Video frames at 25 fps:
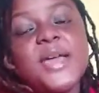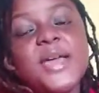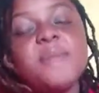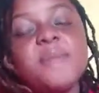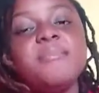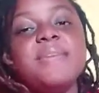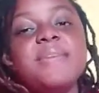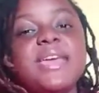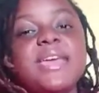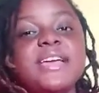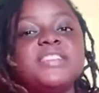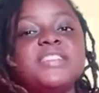
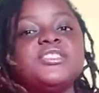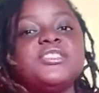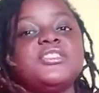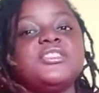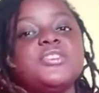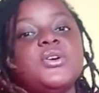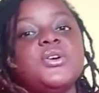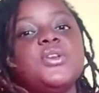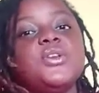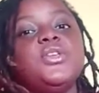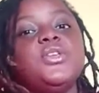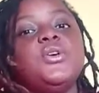Make
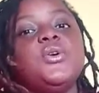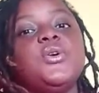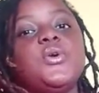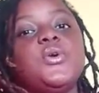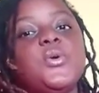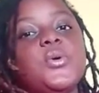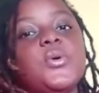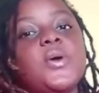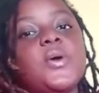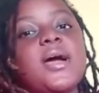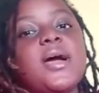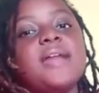sure you
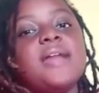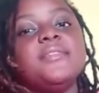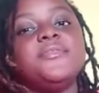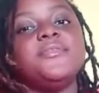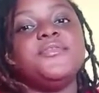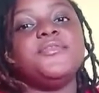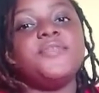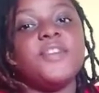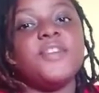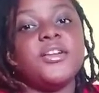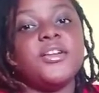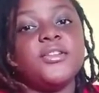go and
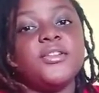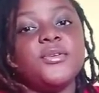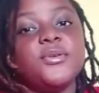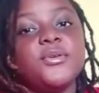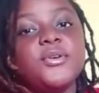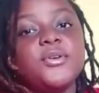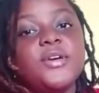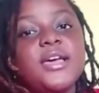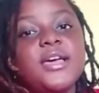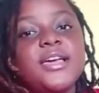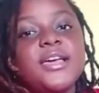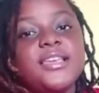
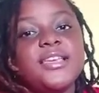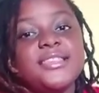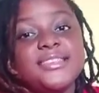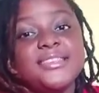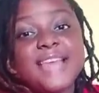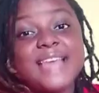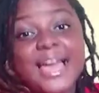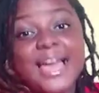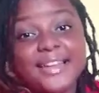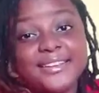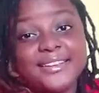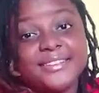follow
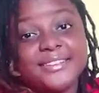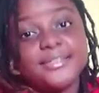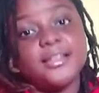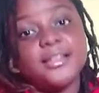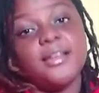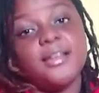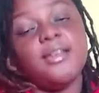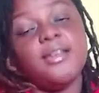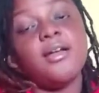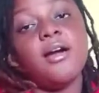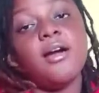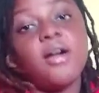Yannie
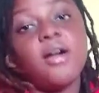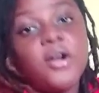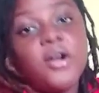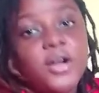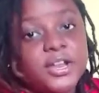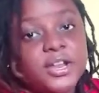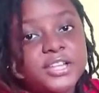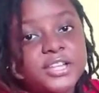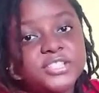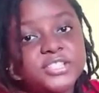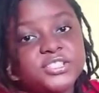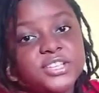the
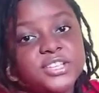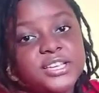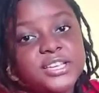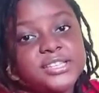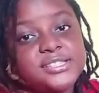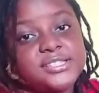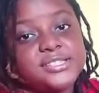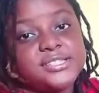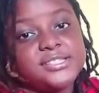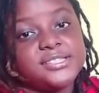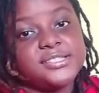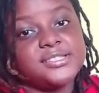
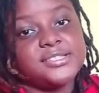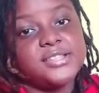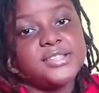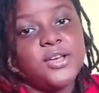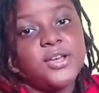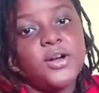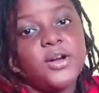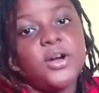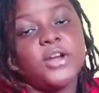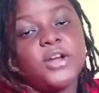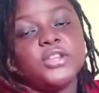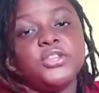Locologist
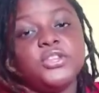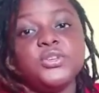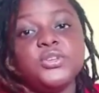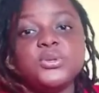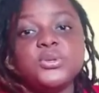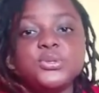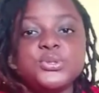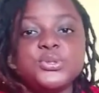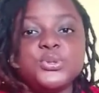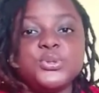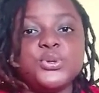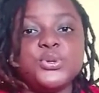on
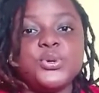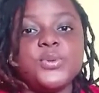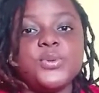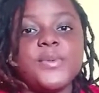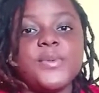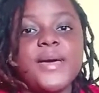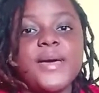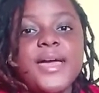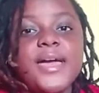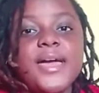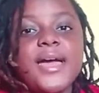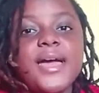YouTube,
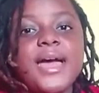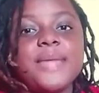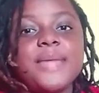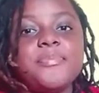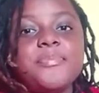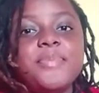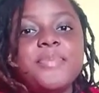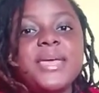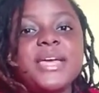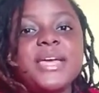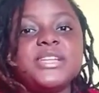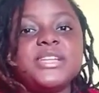
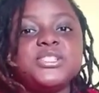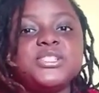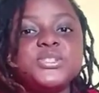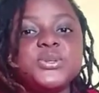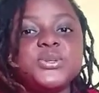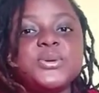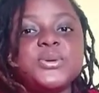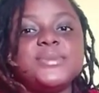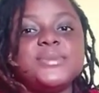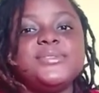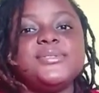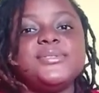and make
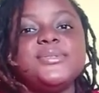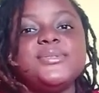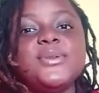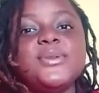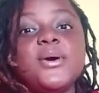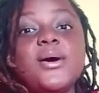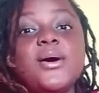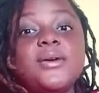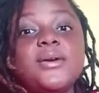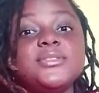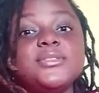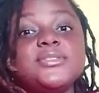sure to
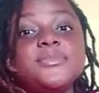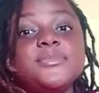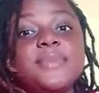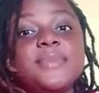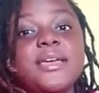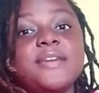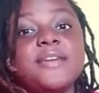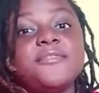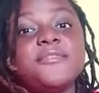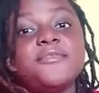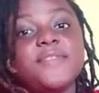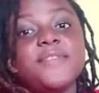know how to
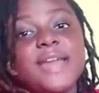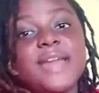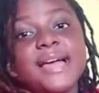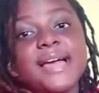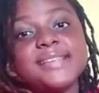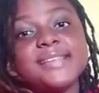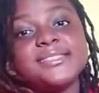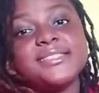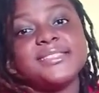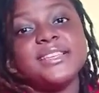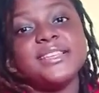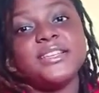make
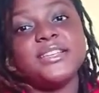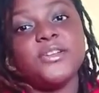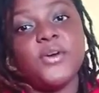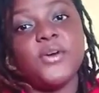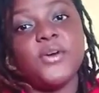flaxseed